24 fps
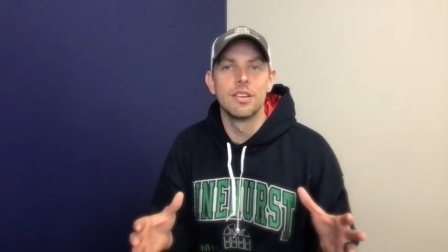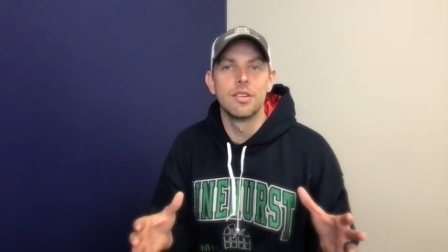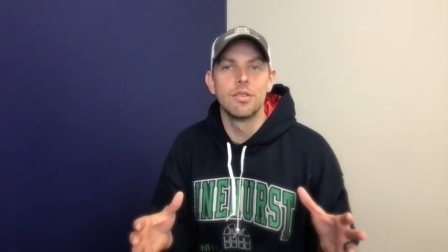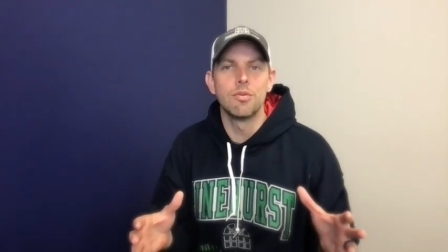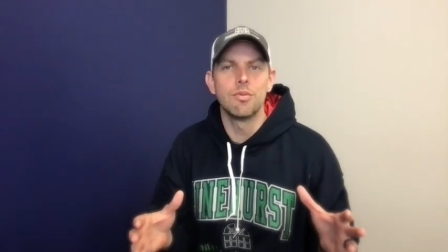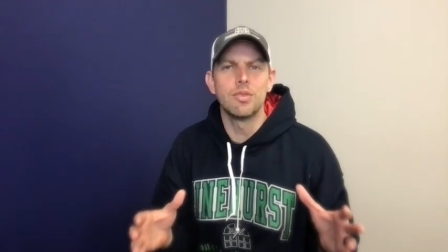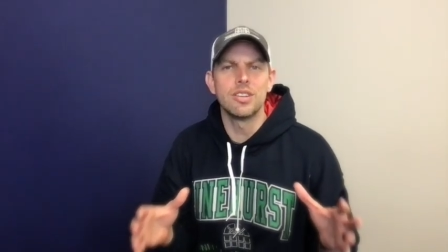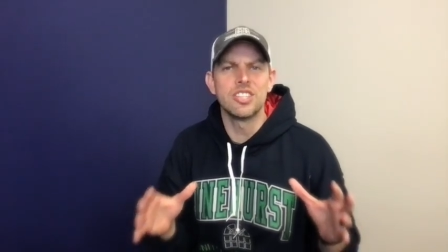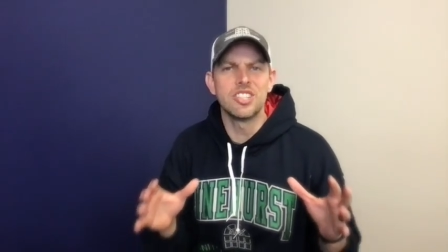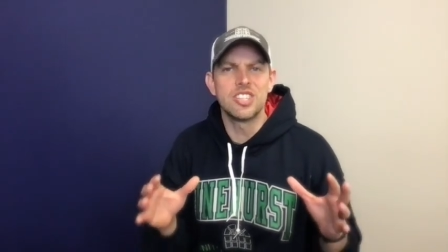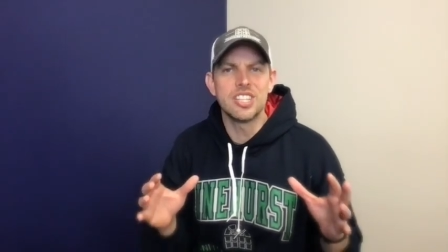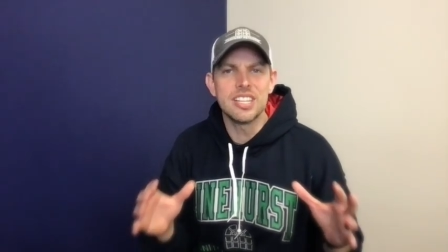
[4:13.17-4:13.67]

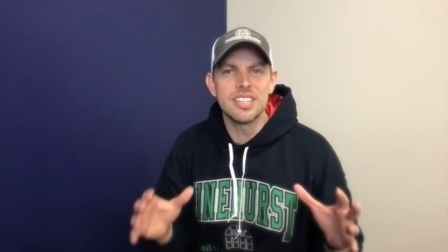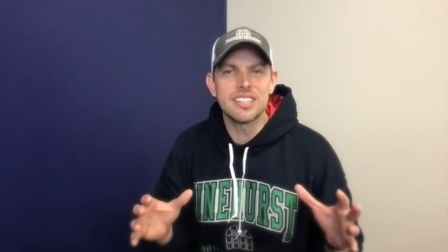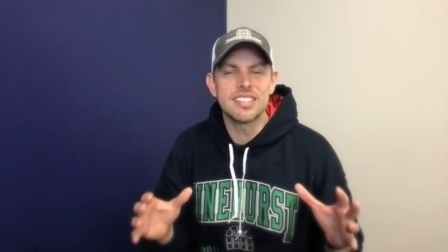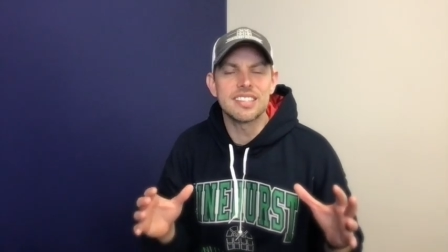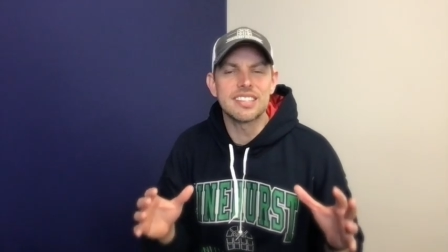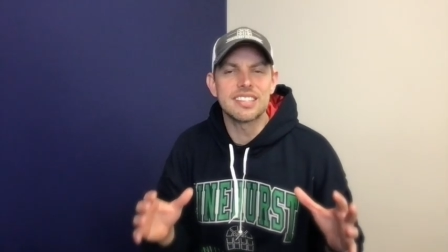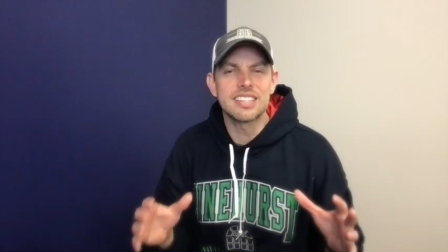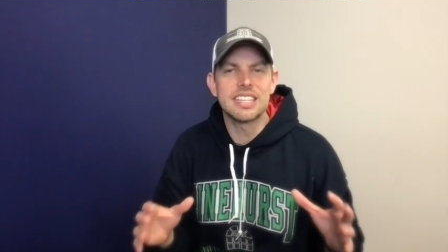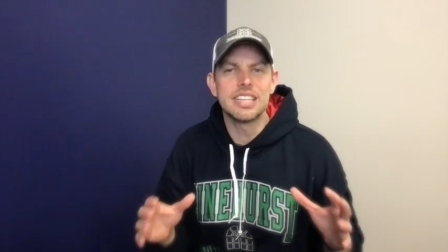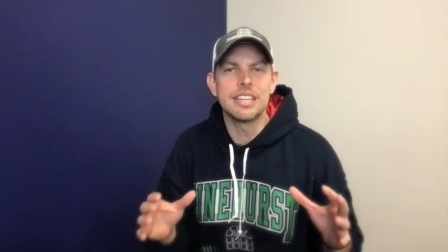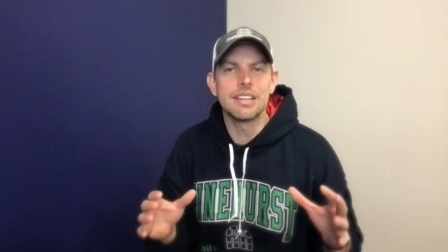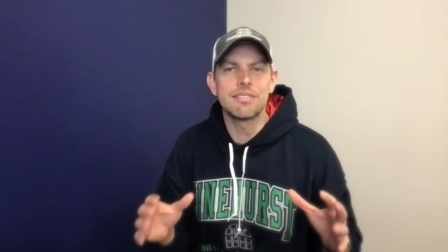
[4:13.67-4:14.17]
when Jesus
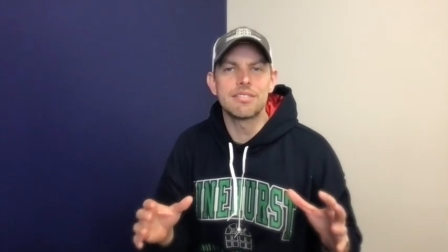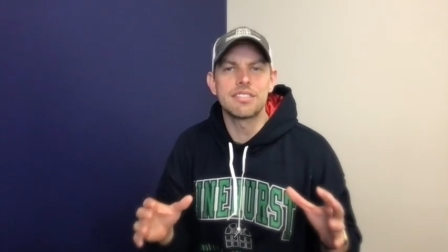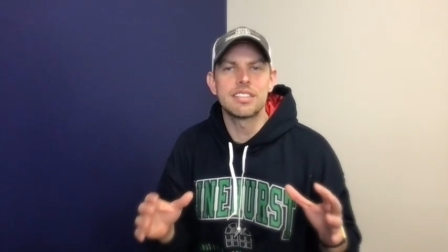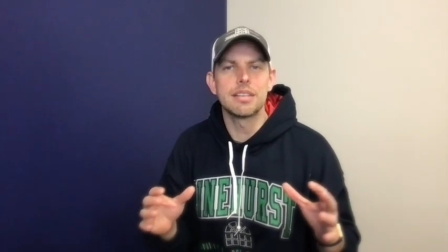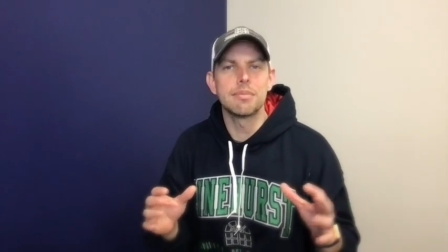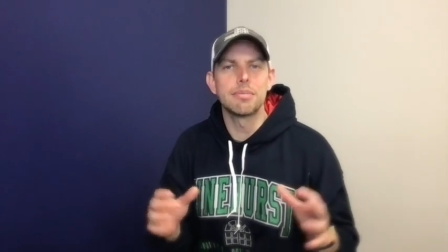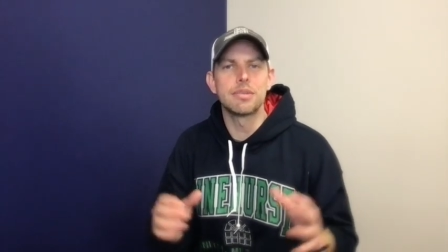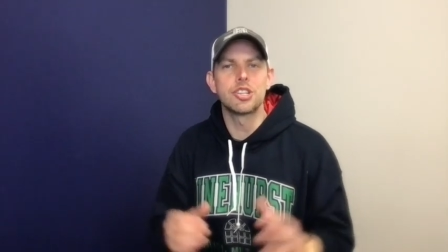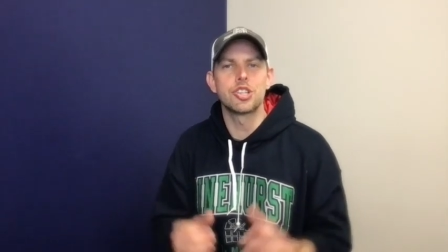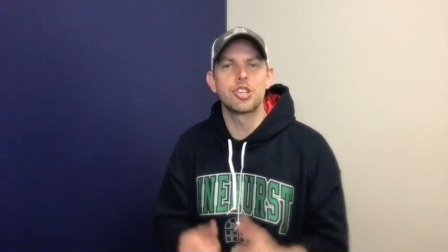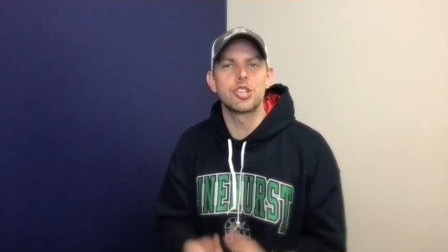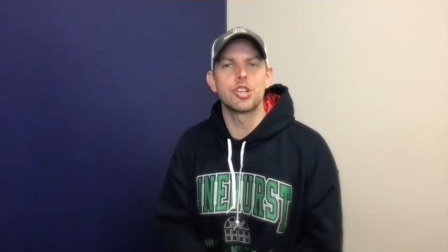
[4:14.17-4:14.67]
gives
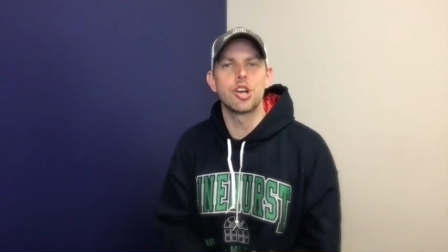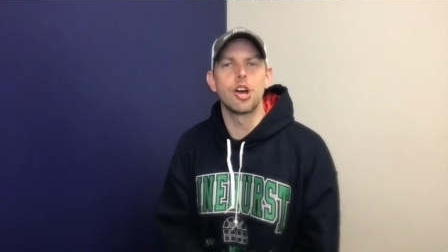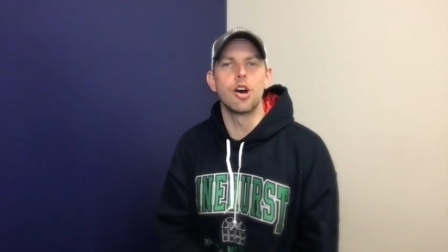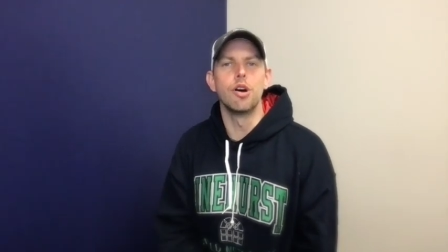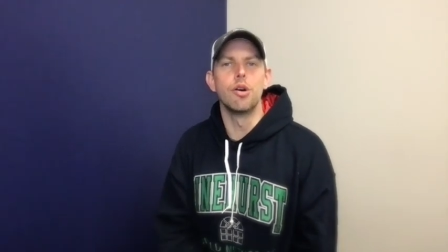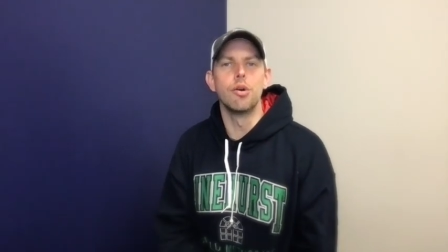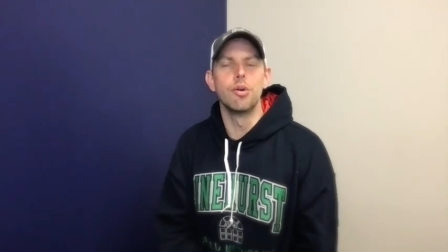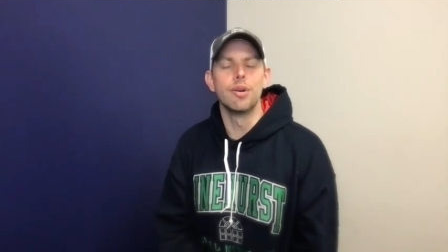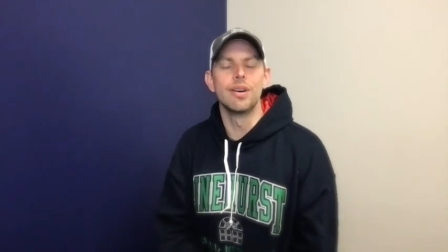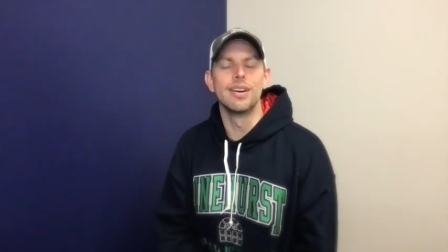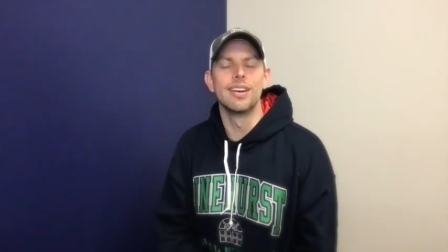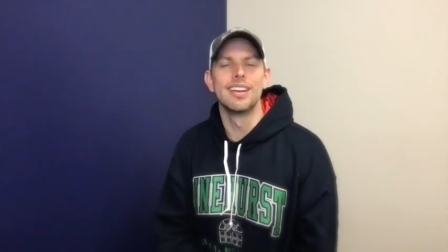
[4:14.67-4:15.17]
them a
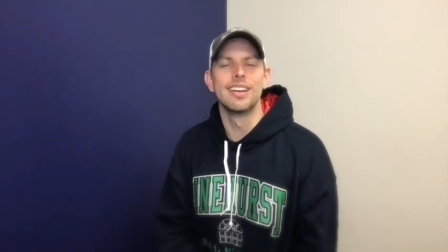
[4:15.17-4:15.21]
show.